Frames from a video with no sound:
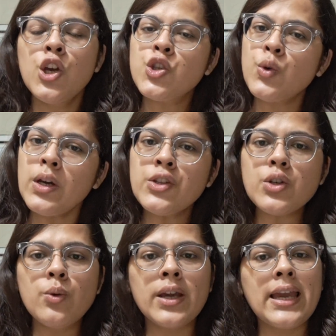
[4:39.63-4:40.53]
so it's
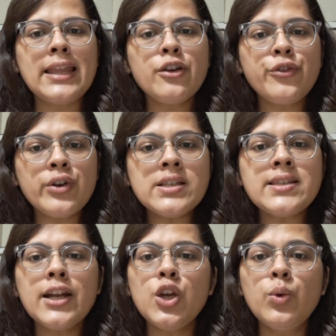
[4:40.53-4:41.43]
okay in the first
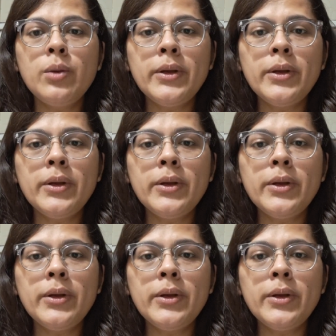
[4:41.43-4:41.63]
set you will